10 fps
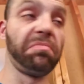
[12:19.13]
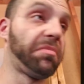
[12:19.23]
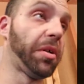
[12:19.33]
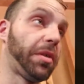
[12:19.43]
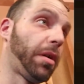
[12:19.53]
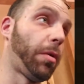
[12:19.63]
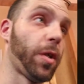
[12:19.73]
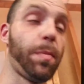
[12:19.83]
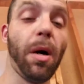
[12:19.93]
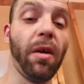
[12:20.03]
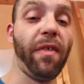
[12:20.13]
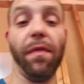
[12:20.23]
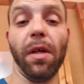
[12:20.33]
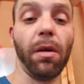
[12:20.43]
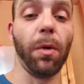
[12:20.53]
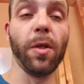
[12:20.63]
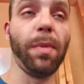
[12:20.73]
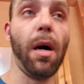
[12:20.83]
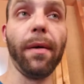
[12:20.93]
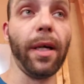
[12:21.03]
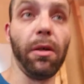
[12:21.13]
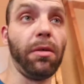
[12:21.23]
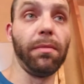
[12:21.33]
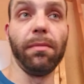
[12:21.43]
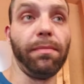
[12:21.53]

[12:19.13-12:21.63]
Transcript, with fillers: 1300 horsepower, 1500 horsepower, it'll